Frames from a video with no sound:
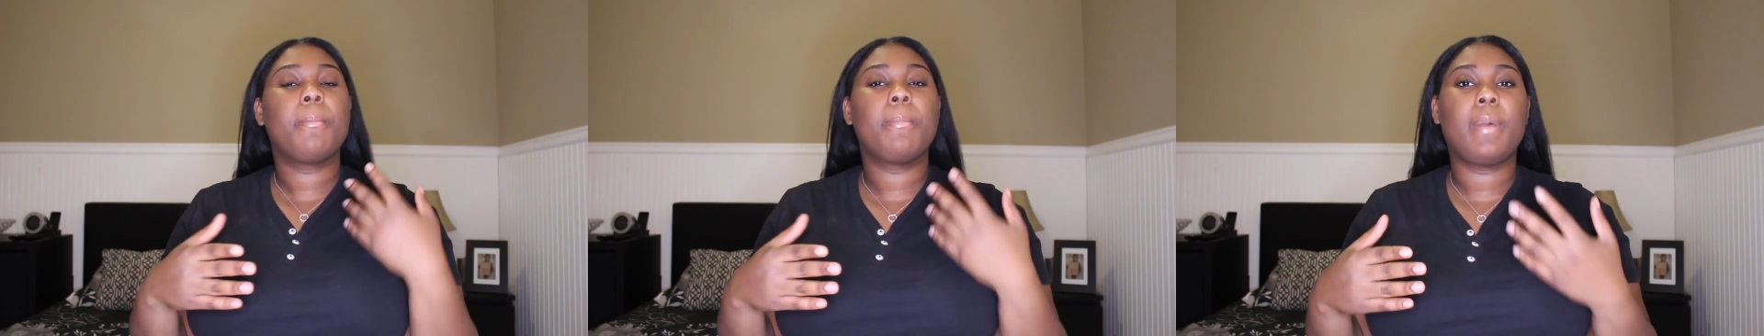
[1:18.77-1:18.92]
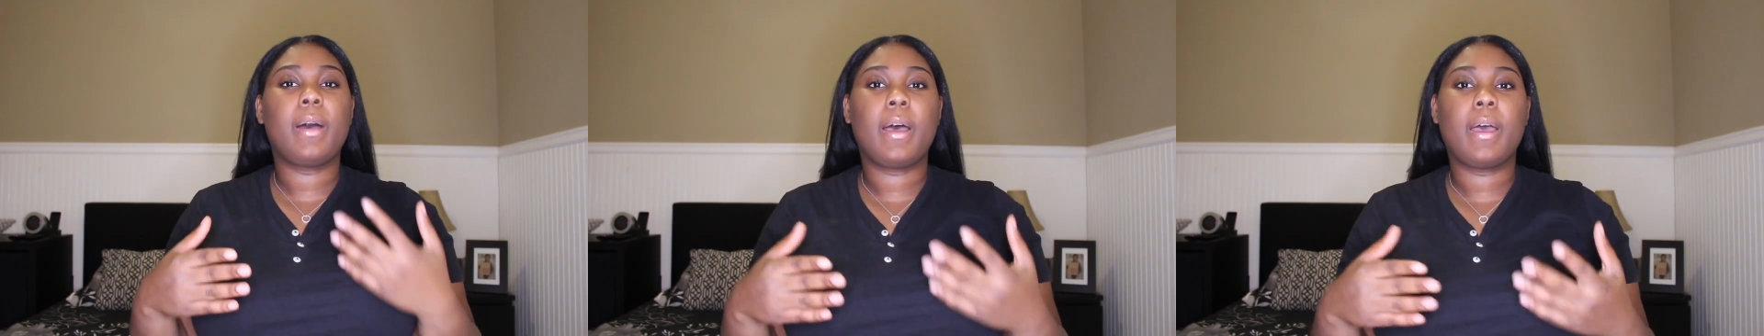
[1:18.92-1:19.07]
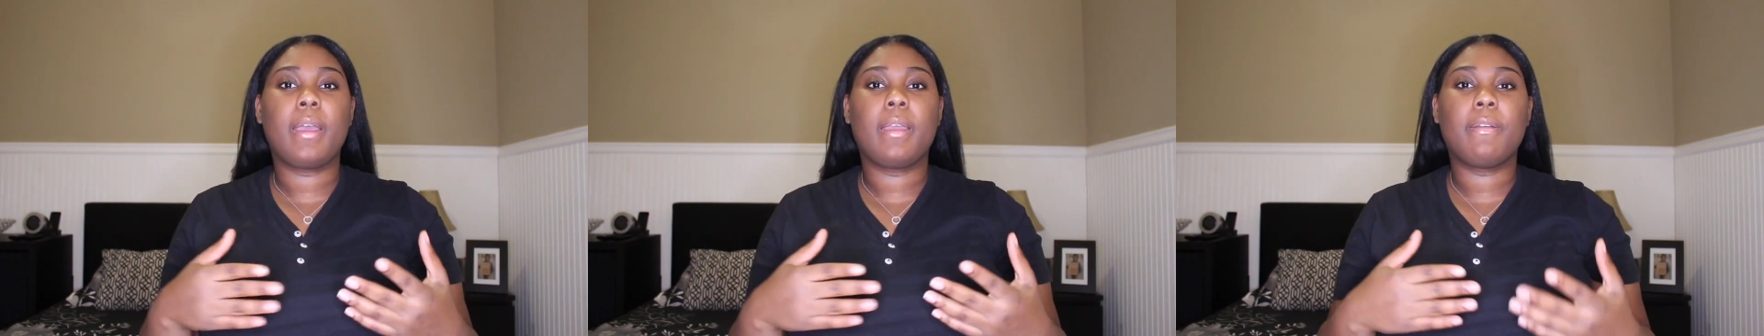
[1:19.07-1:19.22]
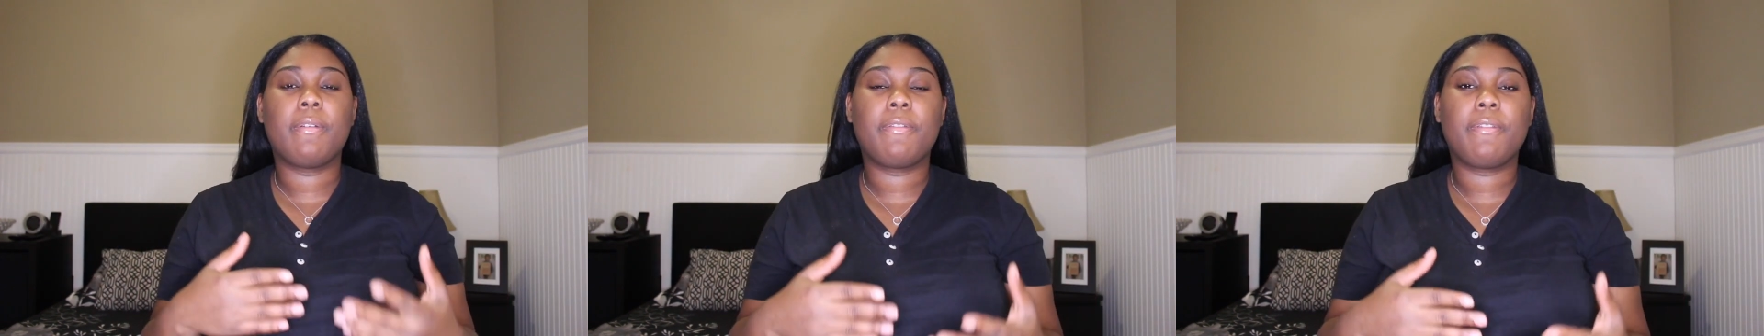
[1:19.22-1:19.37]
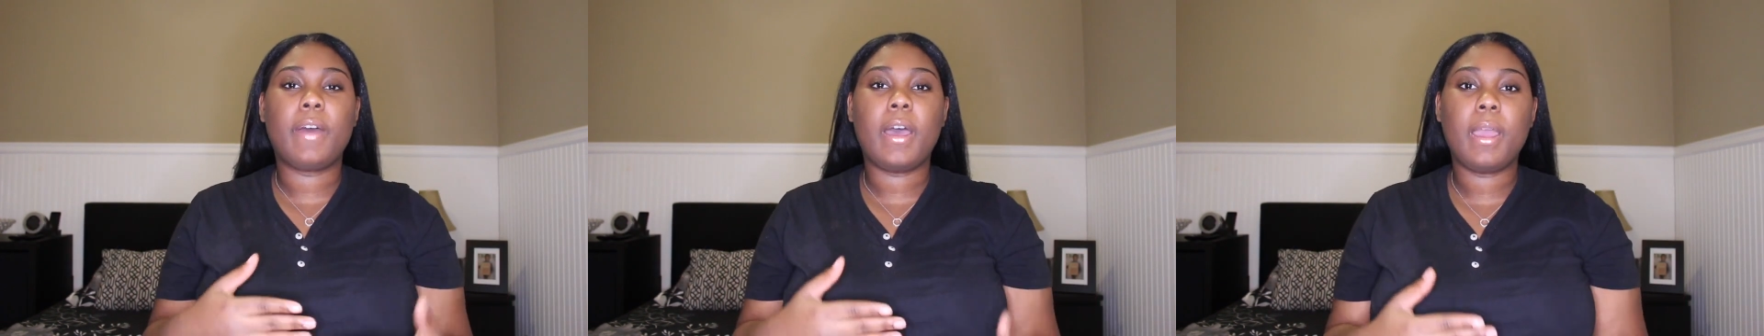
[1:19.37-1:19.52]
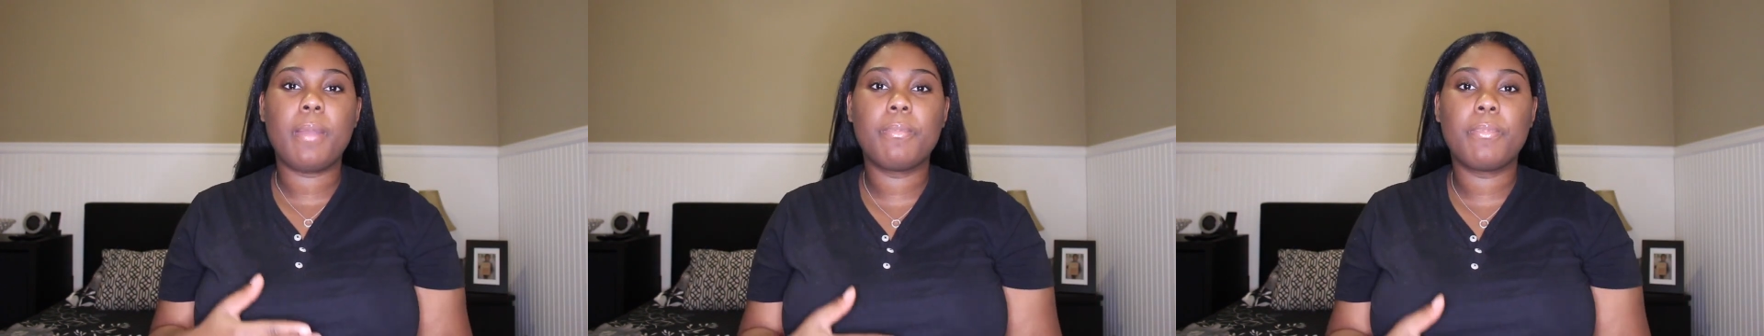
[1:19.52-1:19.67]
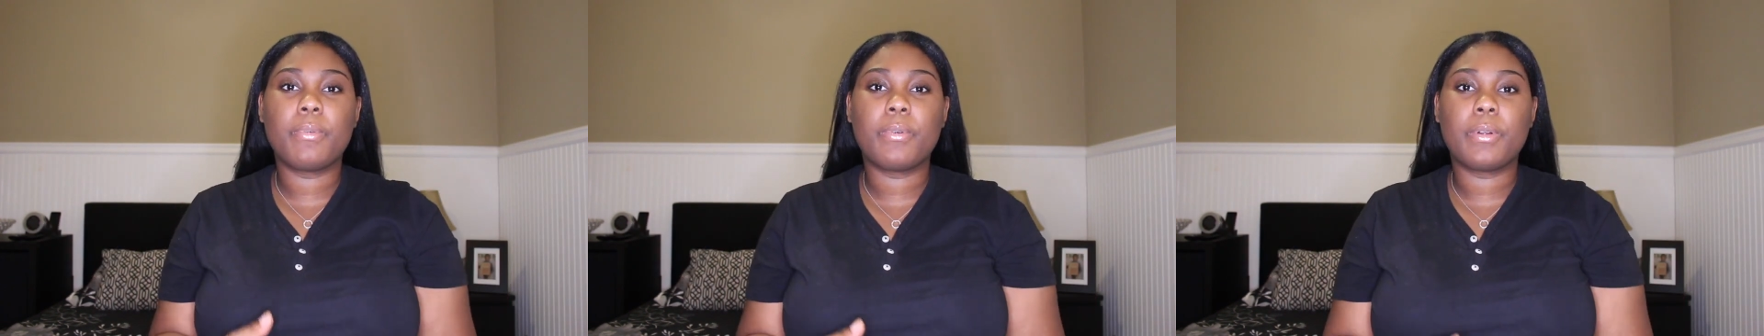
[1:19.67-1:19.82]
my
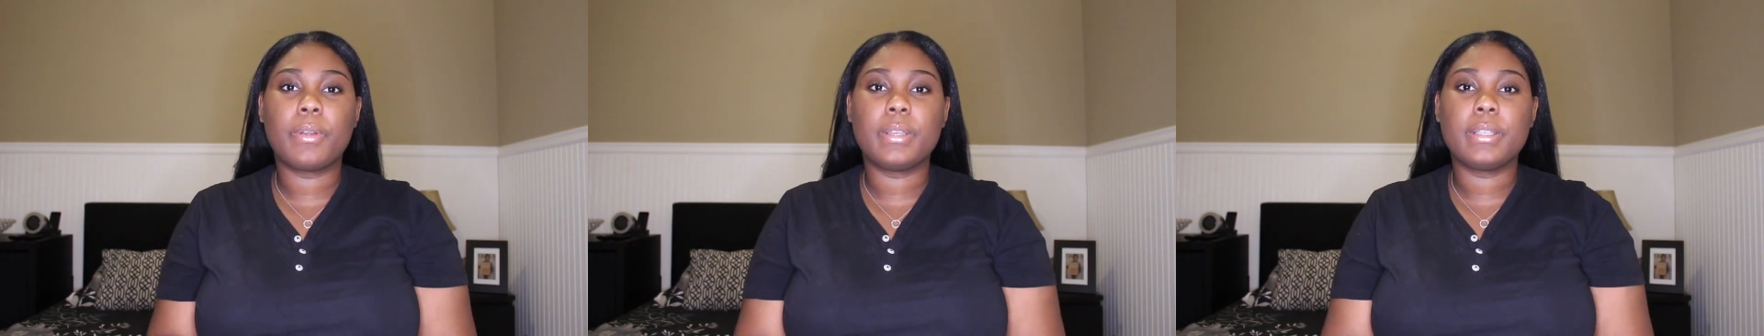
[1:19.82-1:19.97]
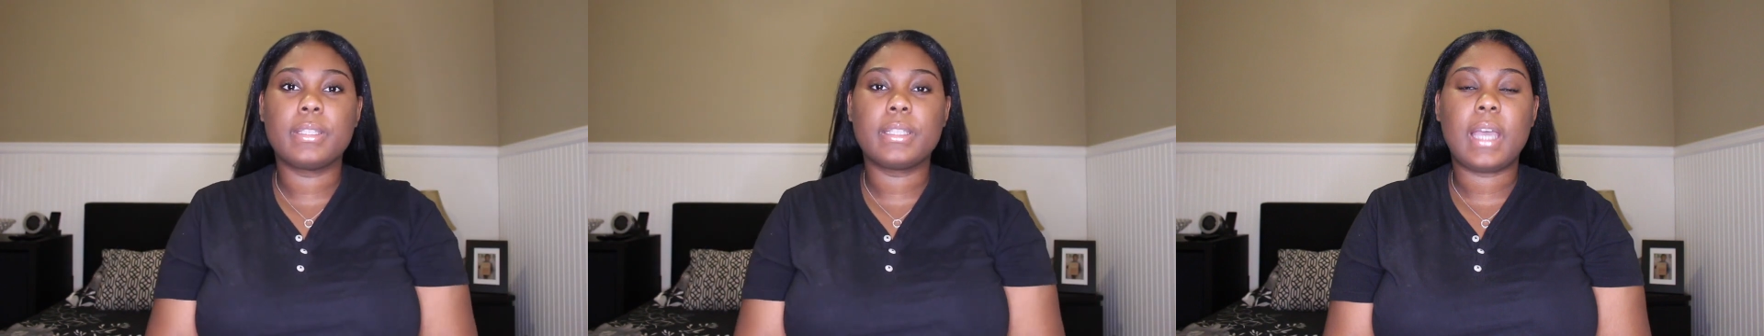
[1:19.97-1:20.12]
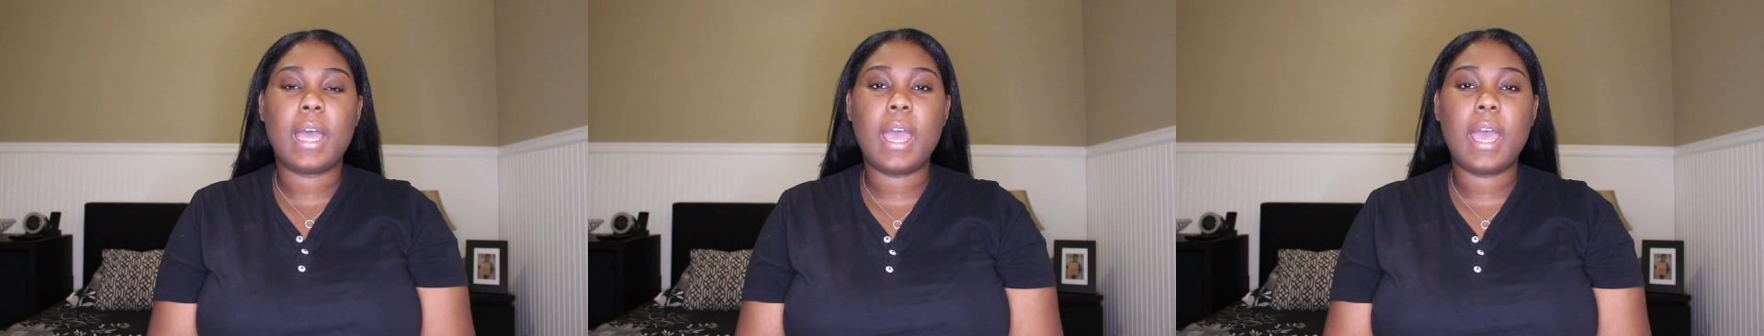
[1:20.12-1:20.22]
fibroids.